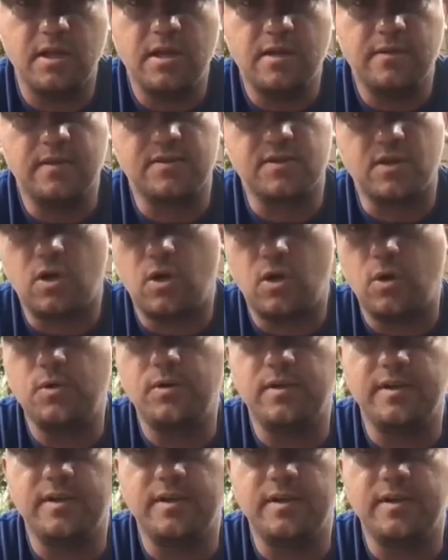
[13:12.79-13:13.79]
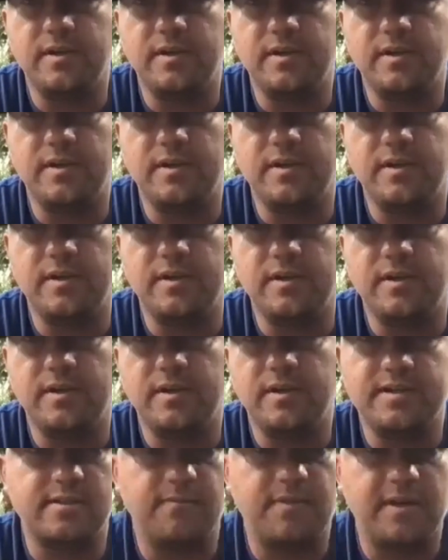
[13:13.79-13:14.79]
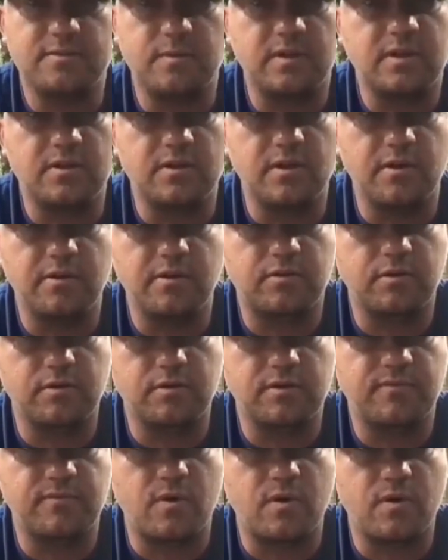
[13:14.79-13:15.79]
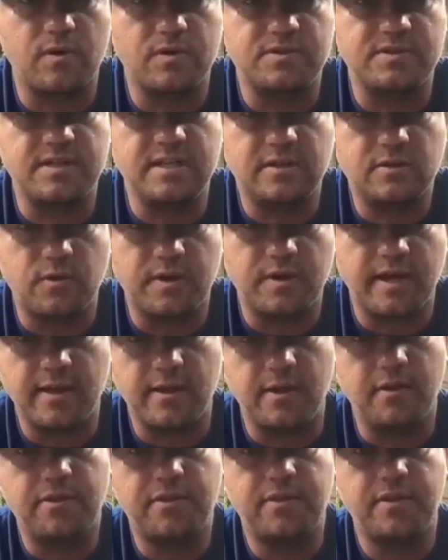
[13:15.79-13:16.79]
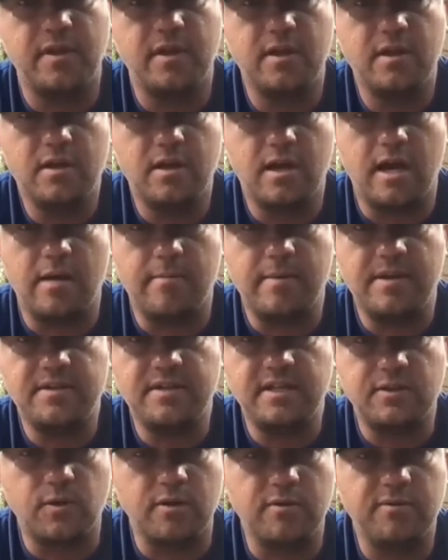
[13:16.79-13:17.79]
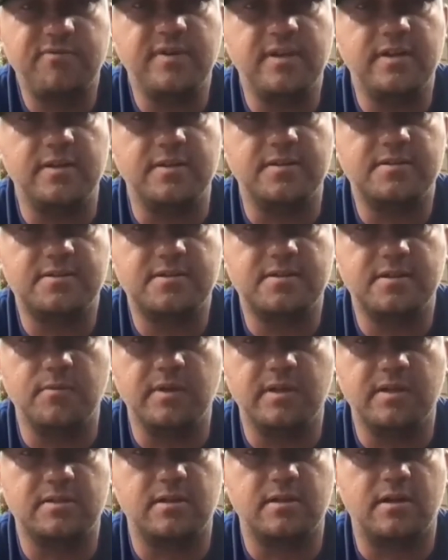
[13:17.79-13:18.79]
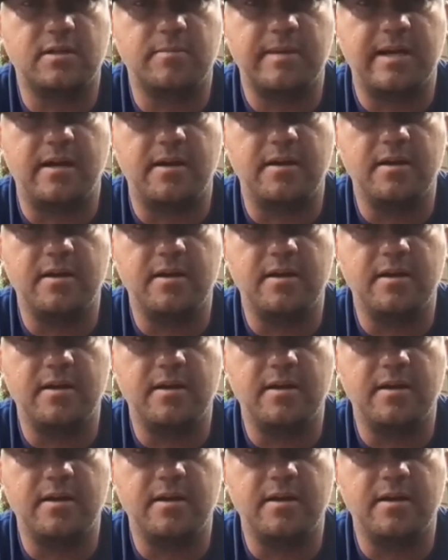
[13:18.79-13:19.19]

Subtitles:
There's a whole list of things we could go through as far as decoy health, and decoy fitness that we could talk about,